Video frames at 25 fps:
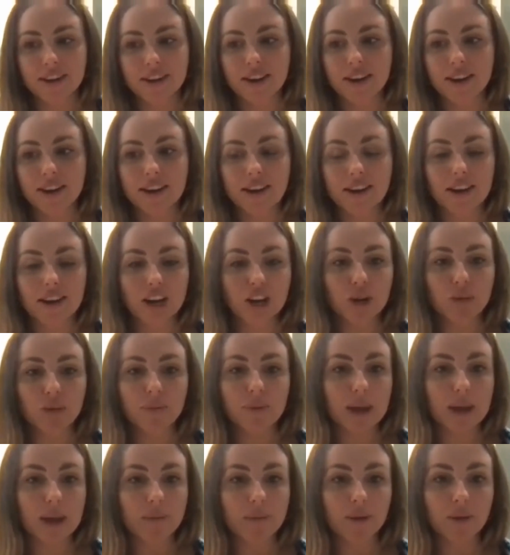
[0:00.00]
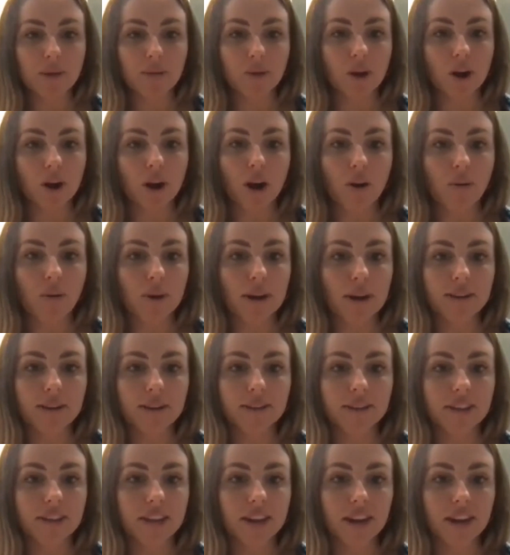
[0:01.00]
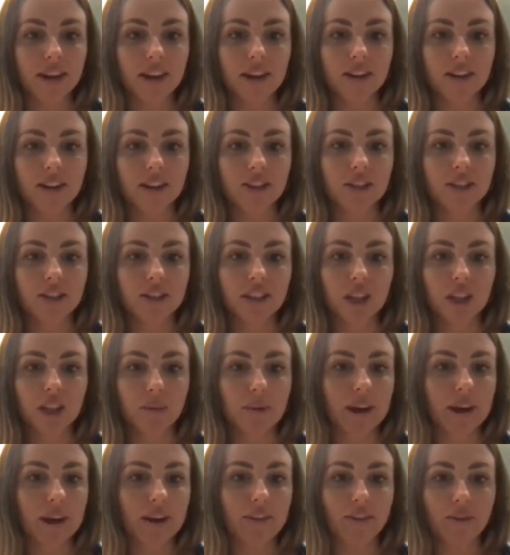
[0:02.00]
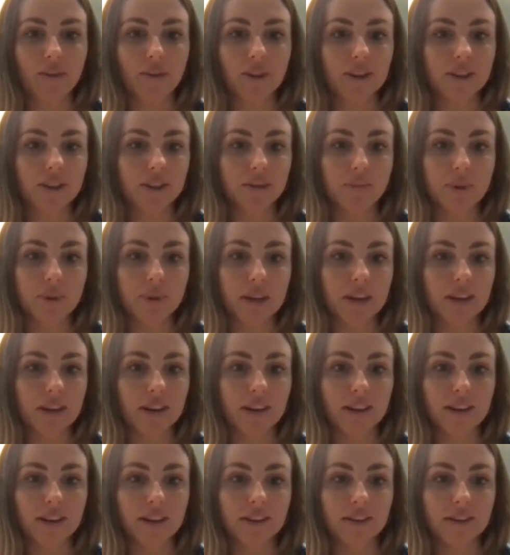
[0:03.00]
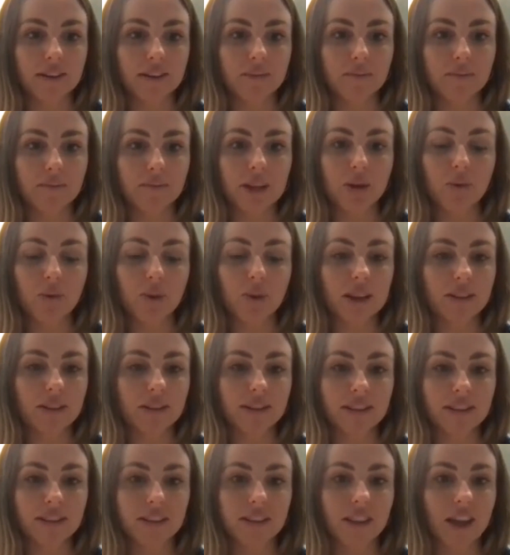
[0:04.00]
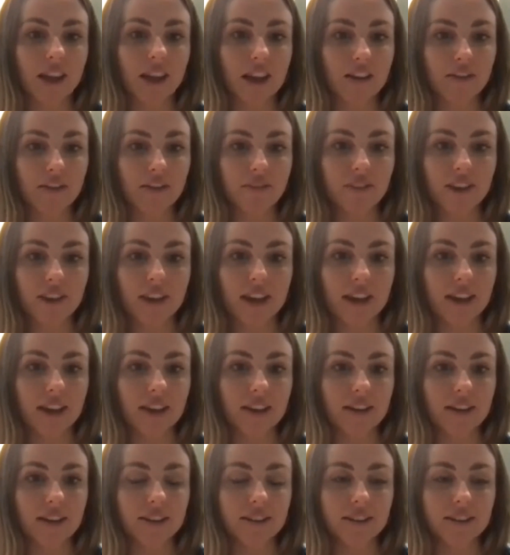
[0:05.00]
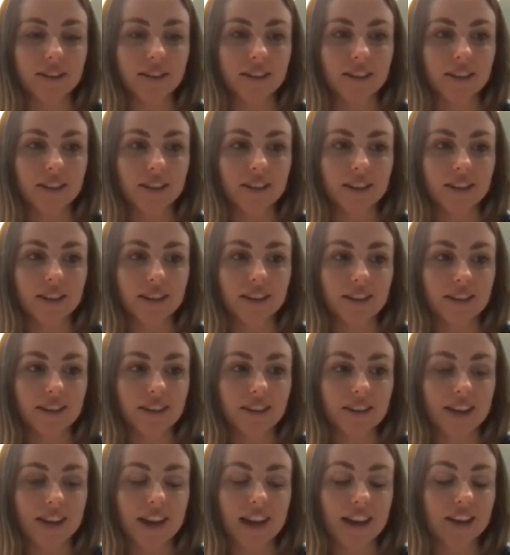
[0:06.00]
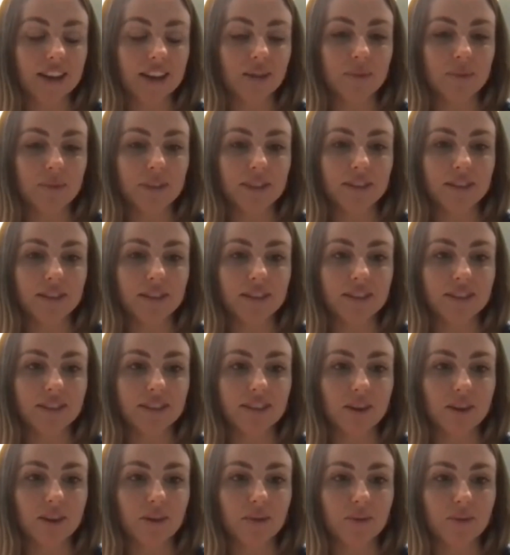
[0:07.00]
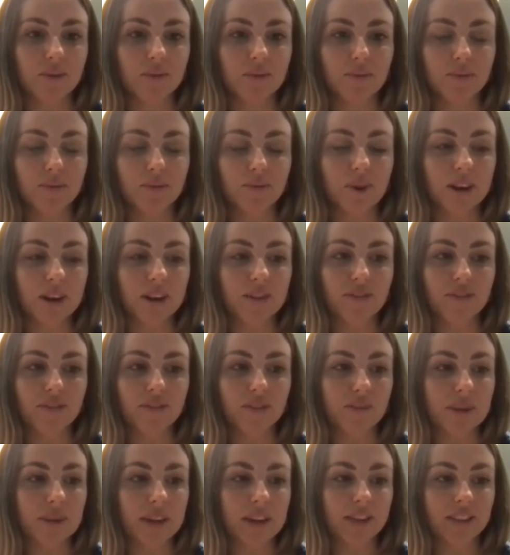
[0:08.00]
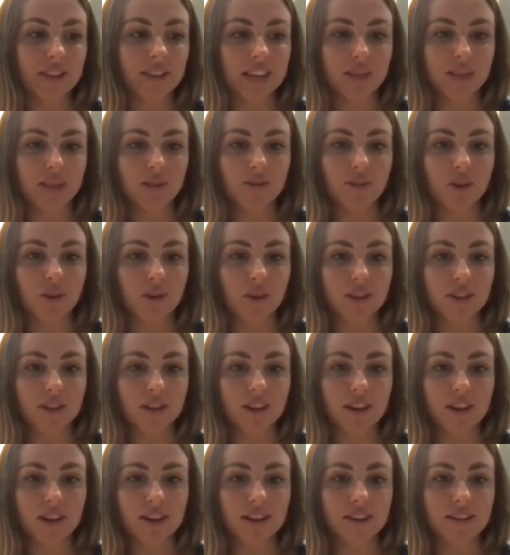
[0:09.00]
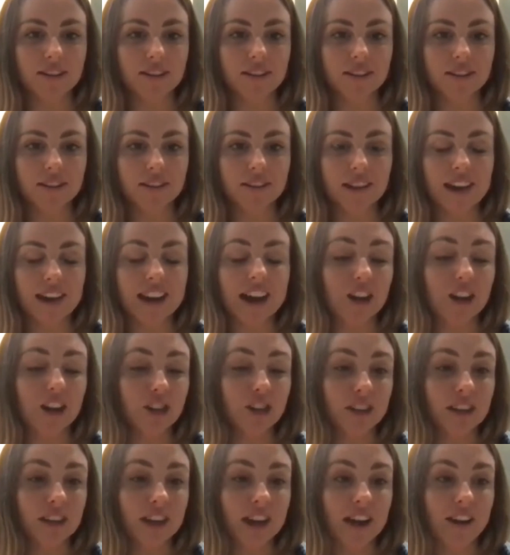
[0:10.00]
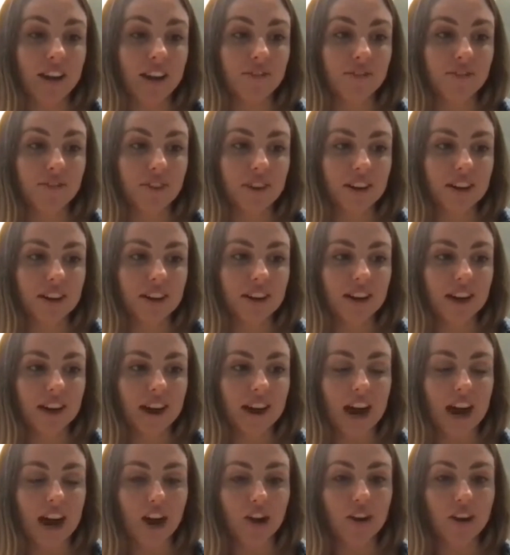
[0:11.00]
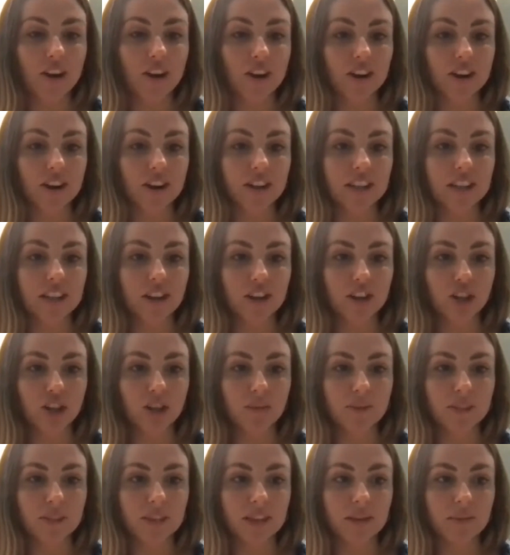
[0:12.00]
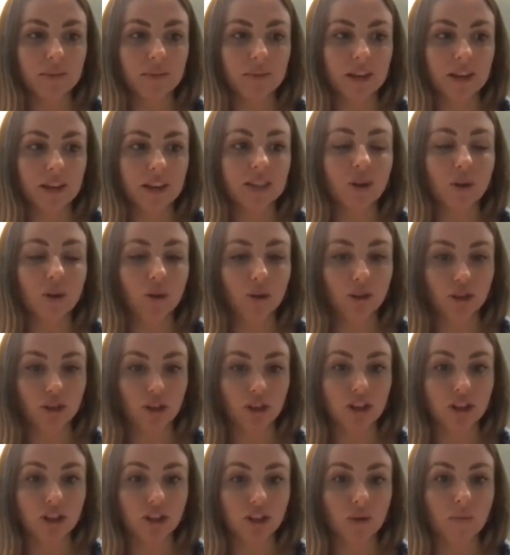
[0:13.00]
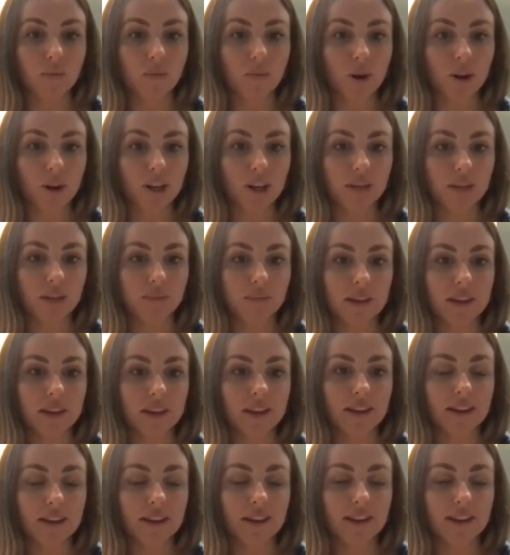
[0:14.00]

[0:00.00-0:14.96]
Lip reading: a new baby, we're always there to celebrate everyone's big wins in life and in business. So one of the main things we focus on is, I actually have hired on our leadership team, because culture is so important to me.